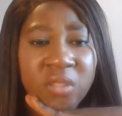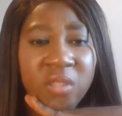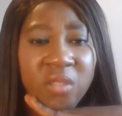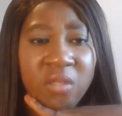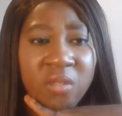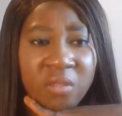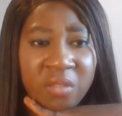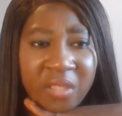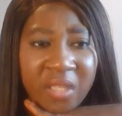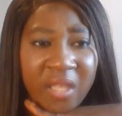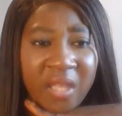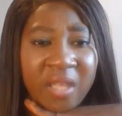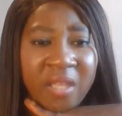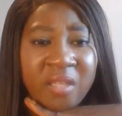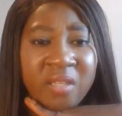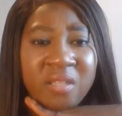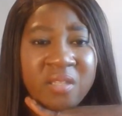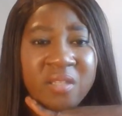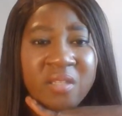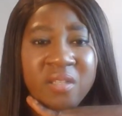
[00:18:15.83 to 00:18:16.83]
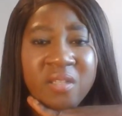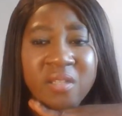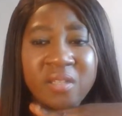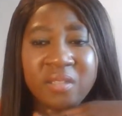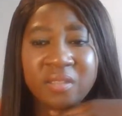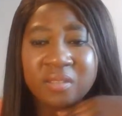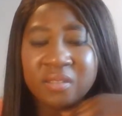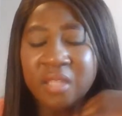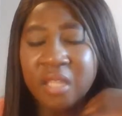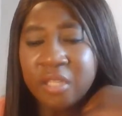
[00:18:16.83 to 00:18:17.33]
Okay.
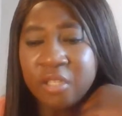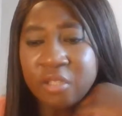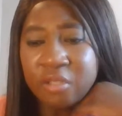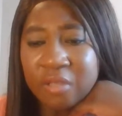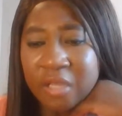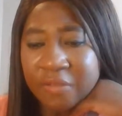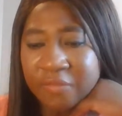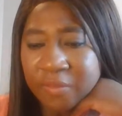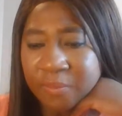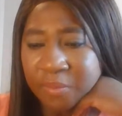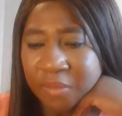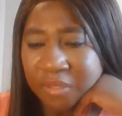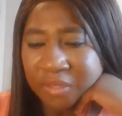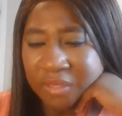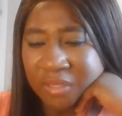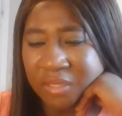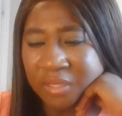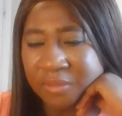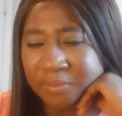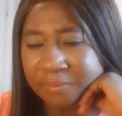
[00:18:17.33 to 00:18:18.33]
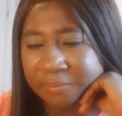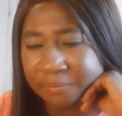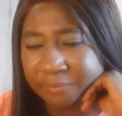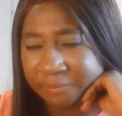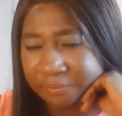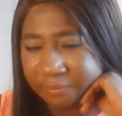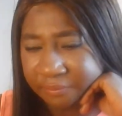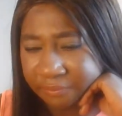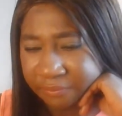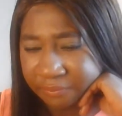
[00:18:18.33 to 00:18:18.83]
Thank you, everybody.
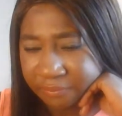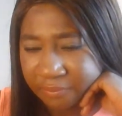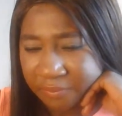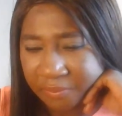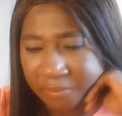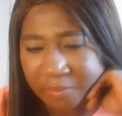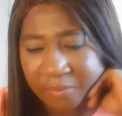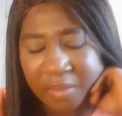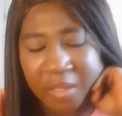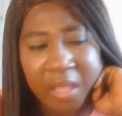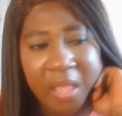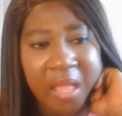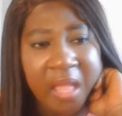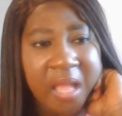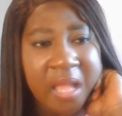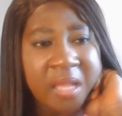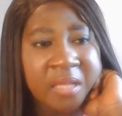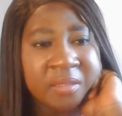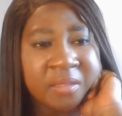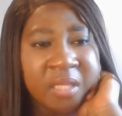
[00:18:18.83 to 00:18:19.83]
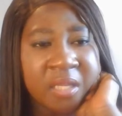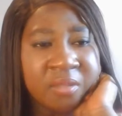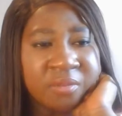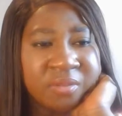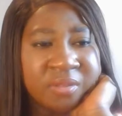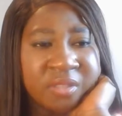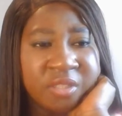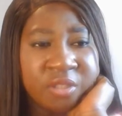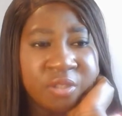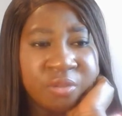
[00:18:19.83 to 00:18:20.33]
And I'll
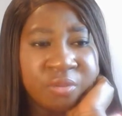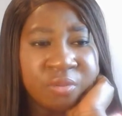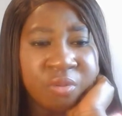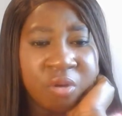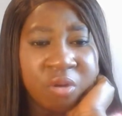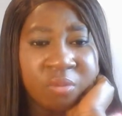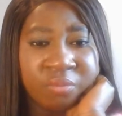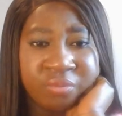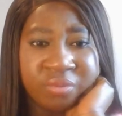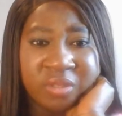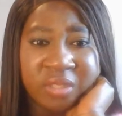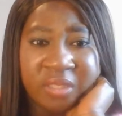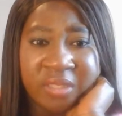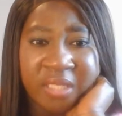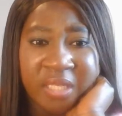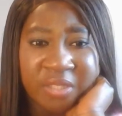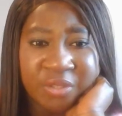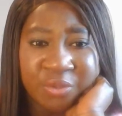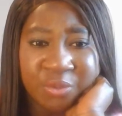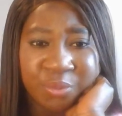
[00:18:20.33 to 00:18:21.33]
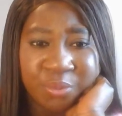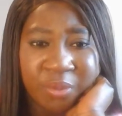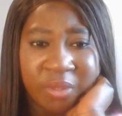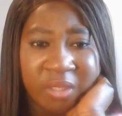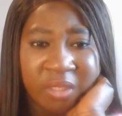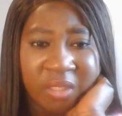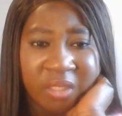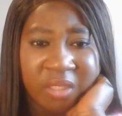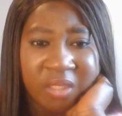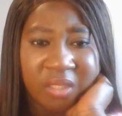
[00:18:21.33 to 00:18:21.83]
see you hopefully next
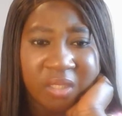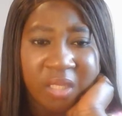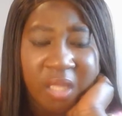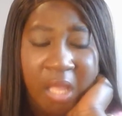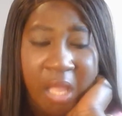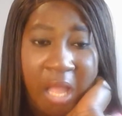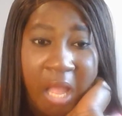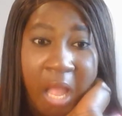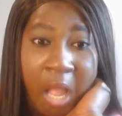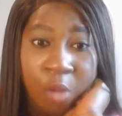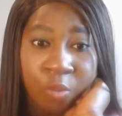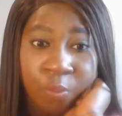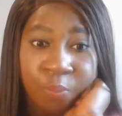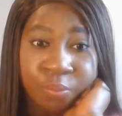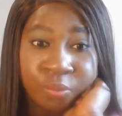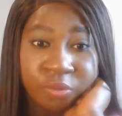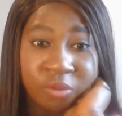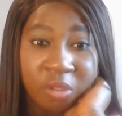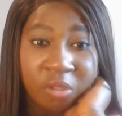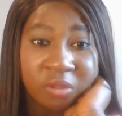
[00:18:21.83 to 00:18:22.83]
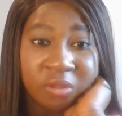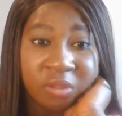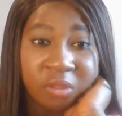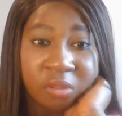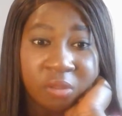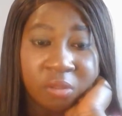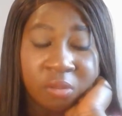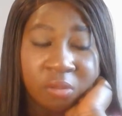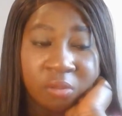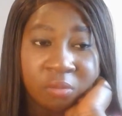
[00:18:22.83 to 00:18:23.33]
week. I will put on
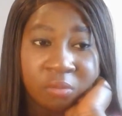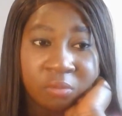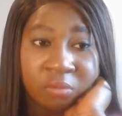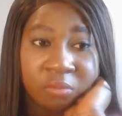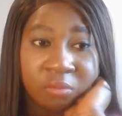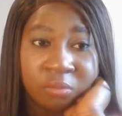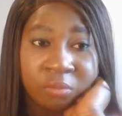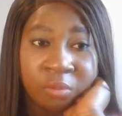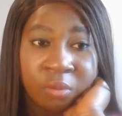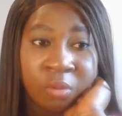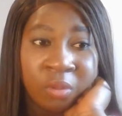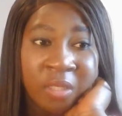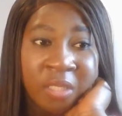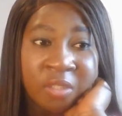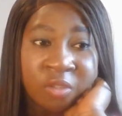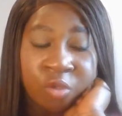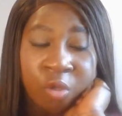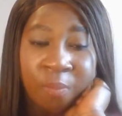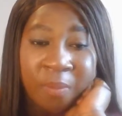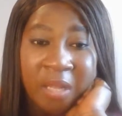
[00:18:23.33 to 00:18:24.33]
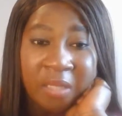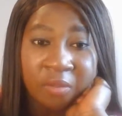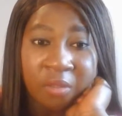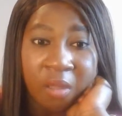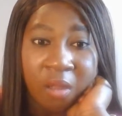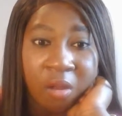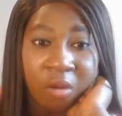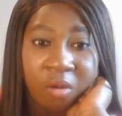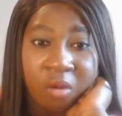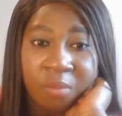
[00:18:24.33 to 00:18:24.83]
let's go back to
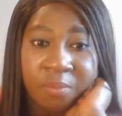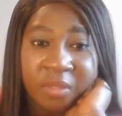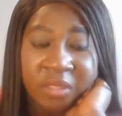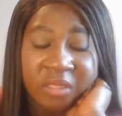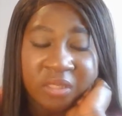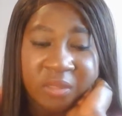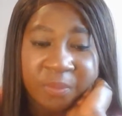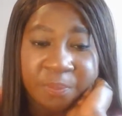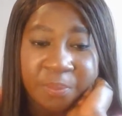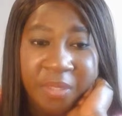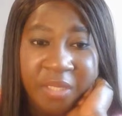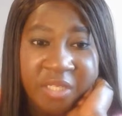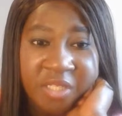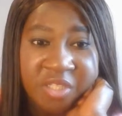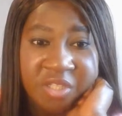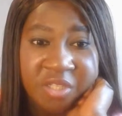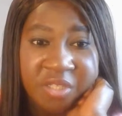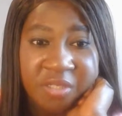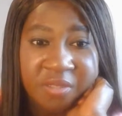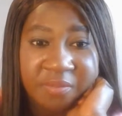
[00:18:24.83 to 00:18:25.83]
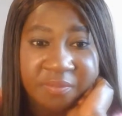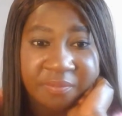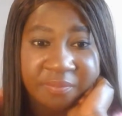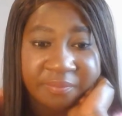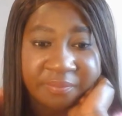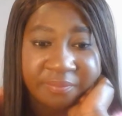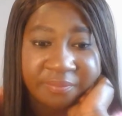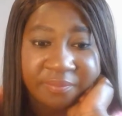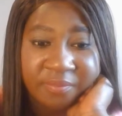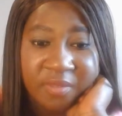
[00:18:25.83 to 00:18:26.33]
our community page.
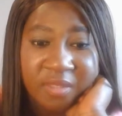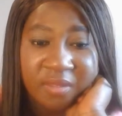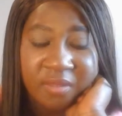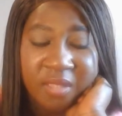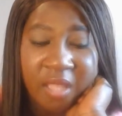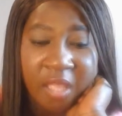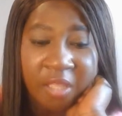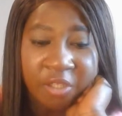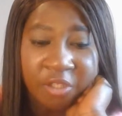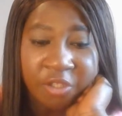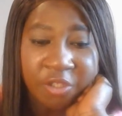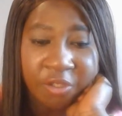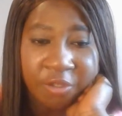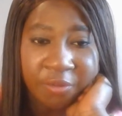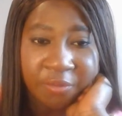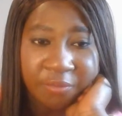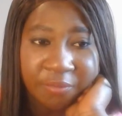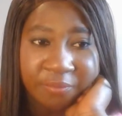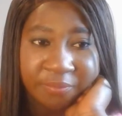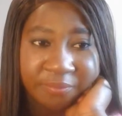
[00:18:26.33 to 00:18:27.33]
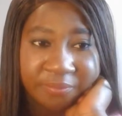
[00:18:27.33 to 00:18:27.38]
Thank you.